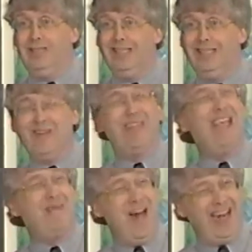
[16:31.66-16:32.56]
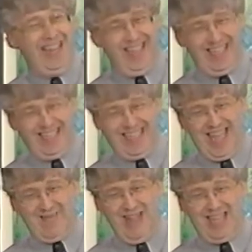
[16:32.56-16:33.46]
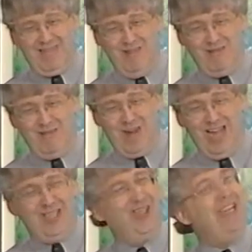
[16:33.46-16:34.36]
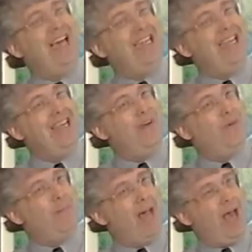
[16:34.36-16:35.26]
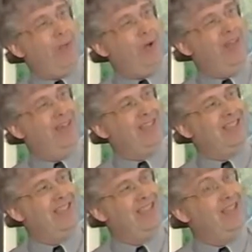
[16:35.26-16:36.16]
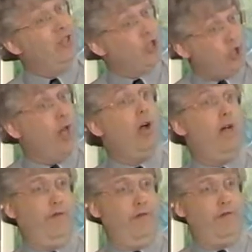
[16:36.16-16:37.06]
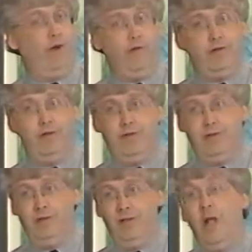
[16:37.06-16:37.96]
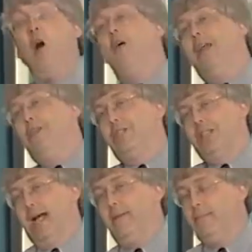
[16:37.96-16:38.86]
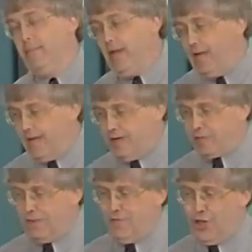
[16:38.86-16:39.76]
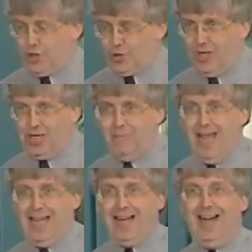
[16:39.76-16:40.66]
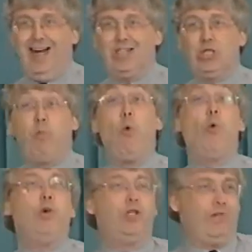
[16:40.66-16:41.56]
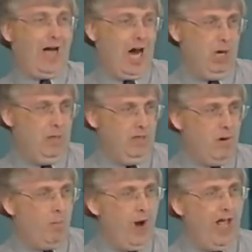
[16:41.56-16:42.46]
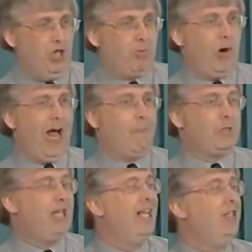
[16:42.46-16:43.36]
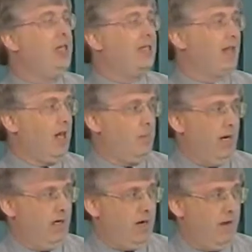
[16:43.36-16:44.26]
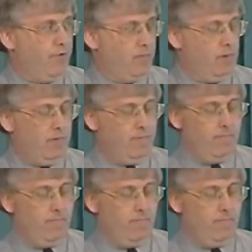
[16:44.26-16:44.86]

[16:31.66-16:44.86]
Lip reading: So think about it a little. Does that make the minimum wage a good idea or a bad one? There's a trade-off involved. On the other side, here's a bit of history to make supporters of a higher minimum wage perhaps just a little bit uncomfortable.